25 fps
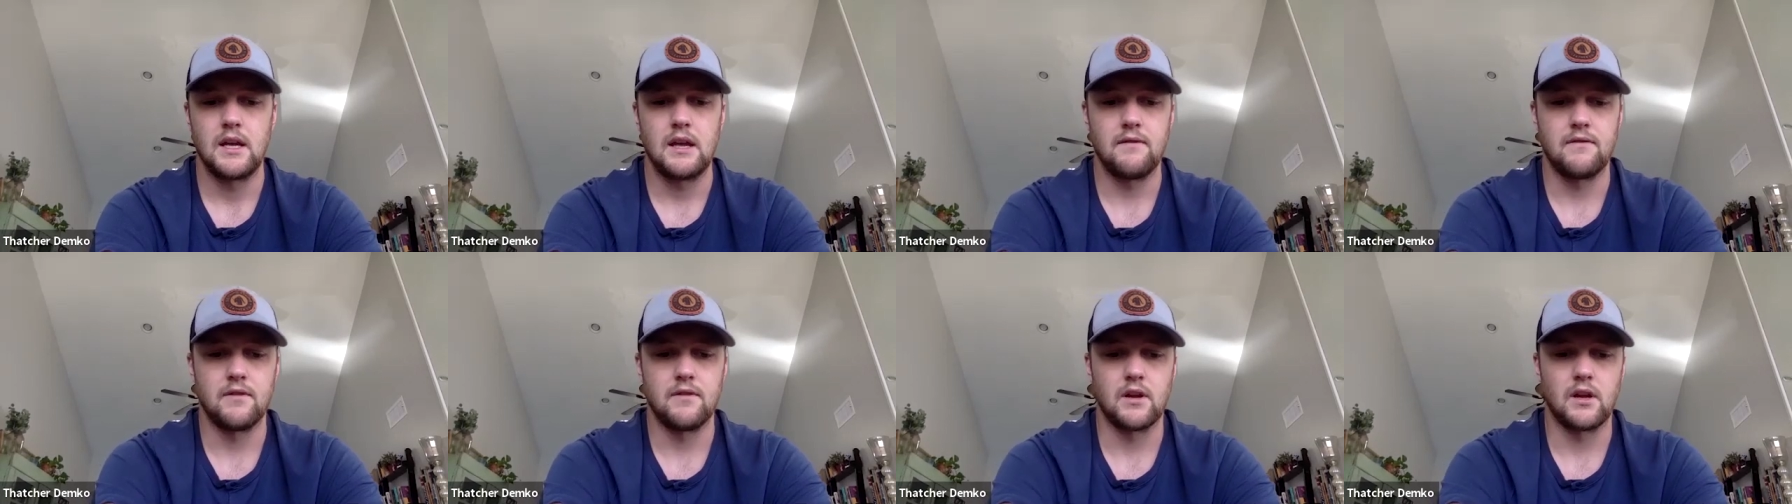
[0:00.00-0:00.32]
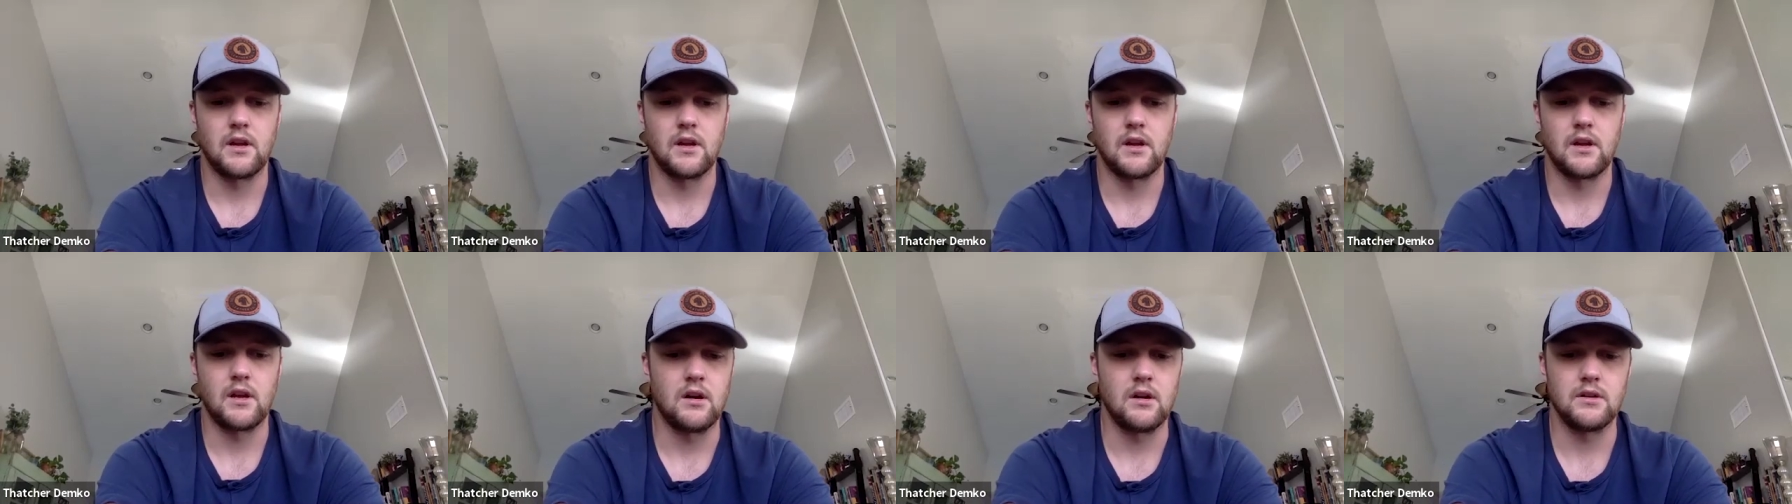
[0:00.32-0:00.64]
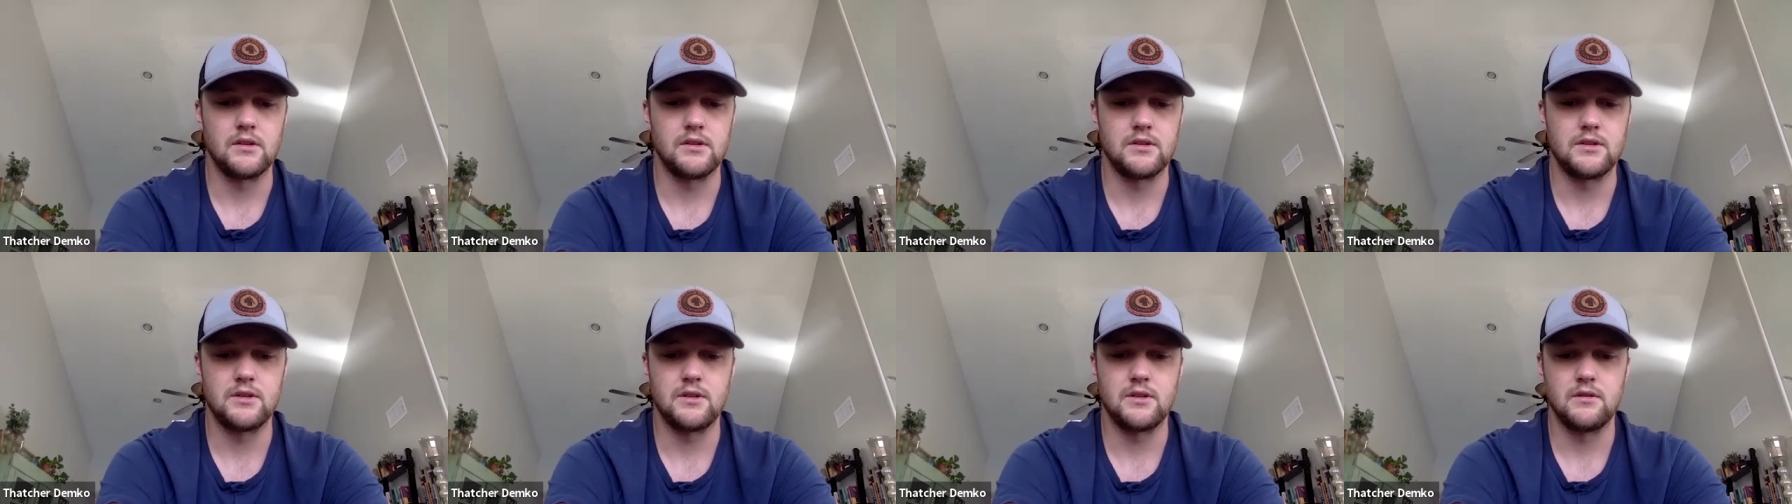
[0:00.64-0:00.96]
even in
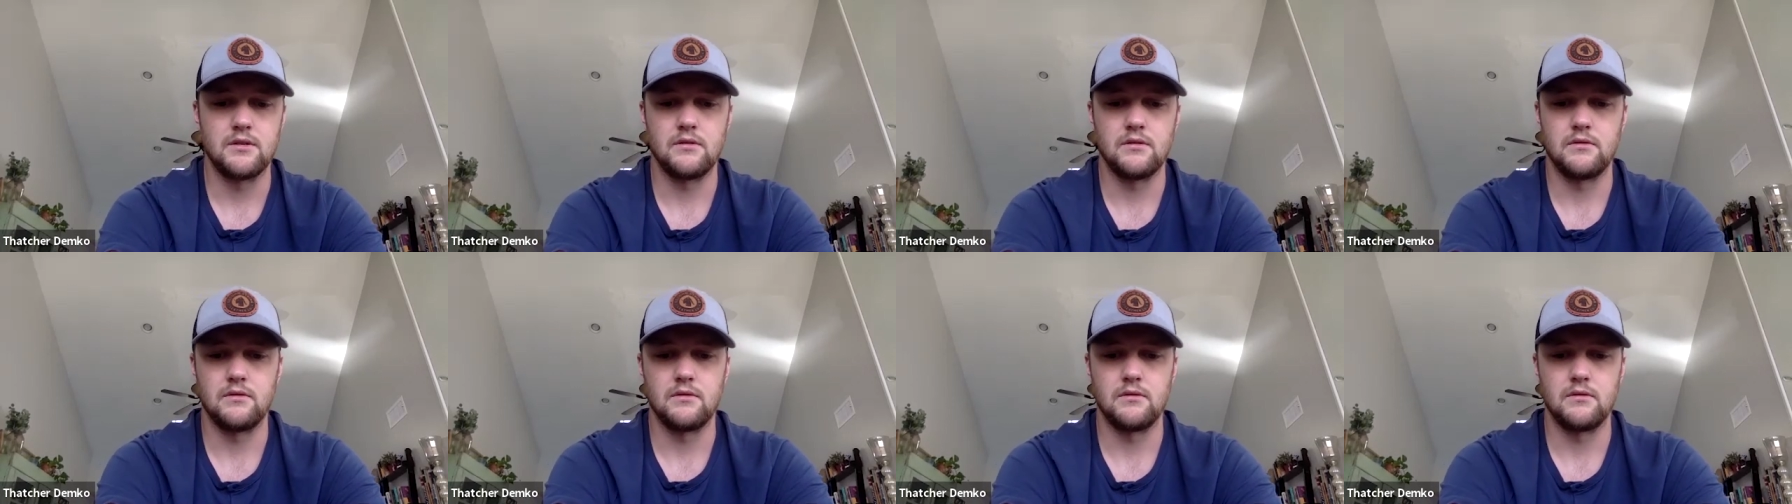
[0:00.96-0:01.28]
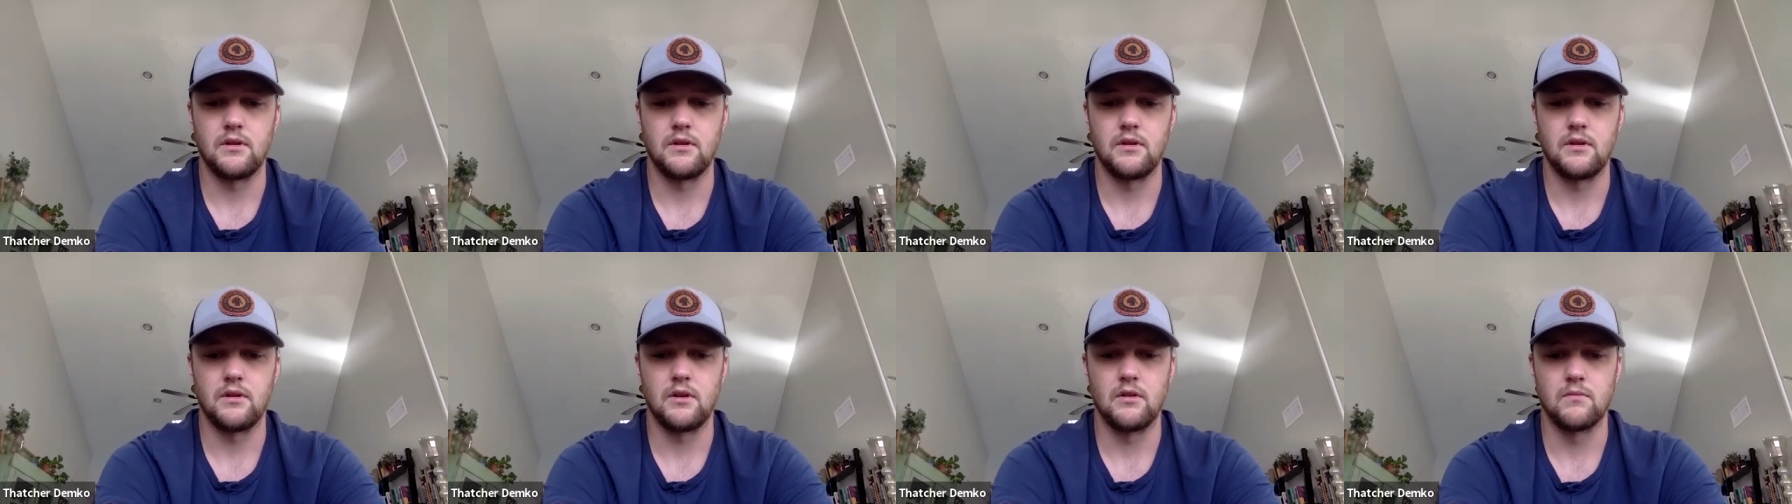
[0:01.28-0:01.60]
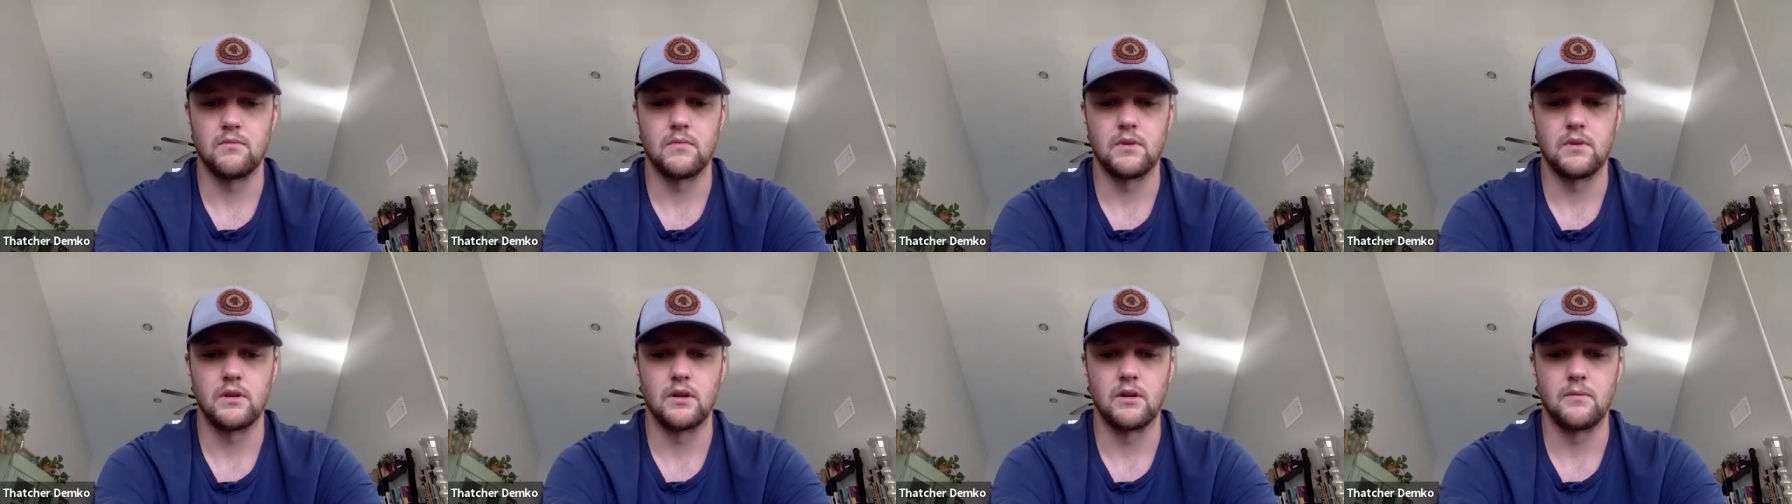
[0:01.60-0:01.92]
college, you you're
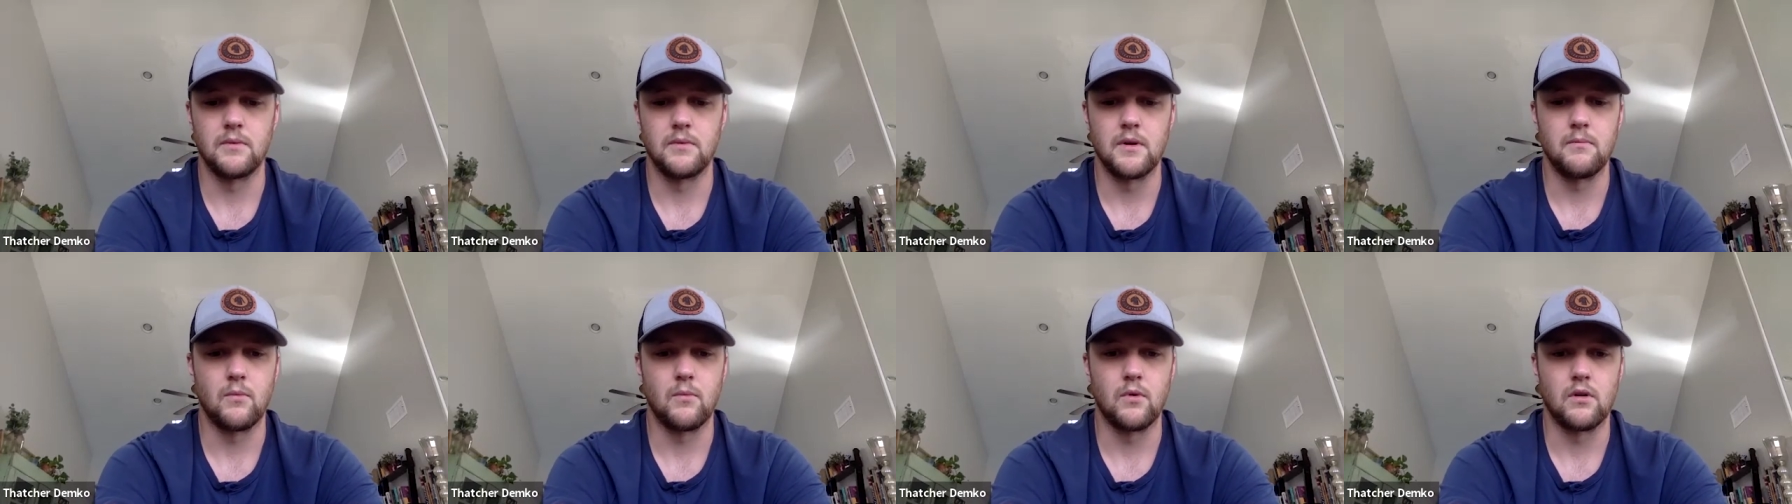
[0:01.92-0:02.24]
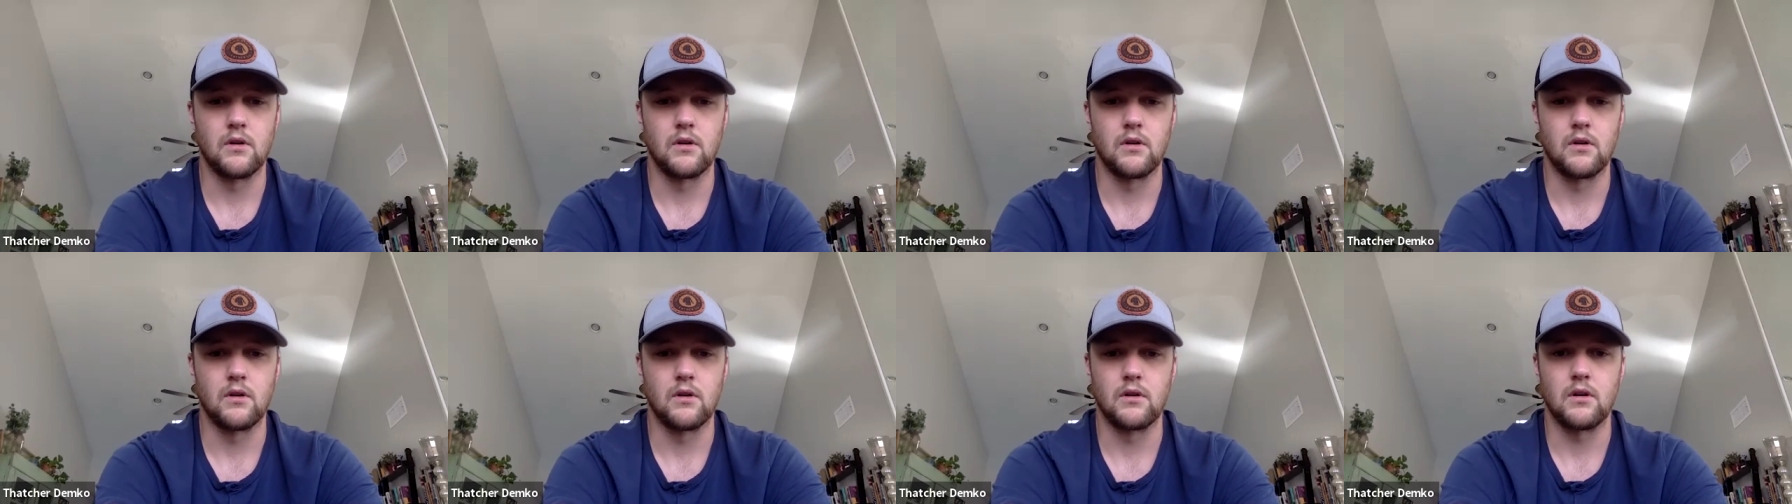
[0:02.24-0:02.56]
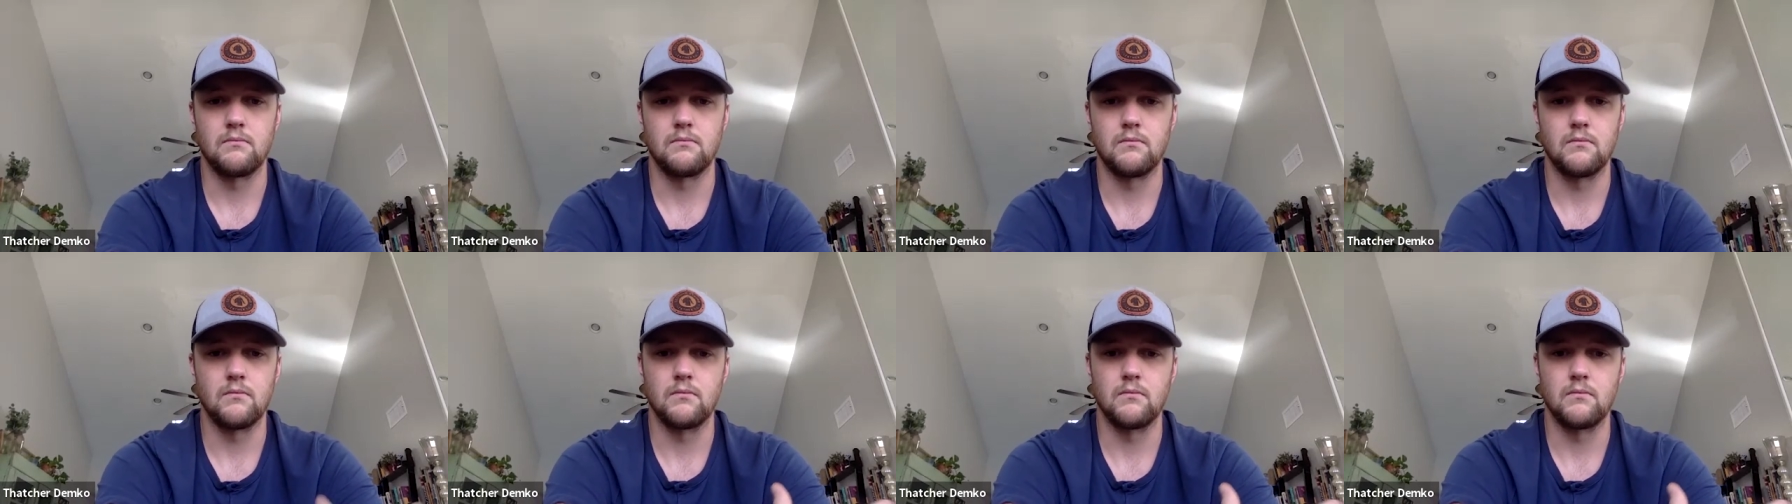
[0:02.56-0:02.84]
a little bit more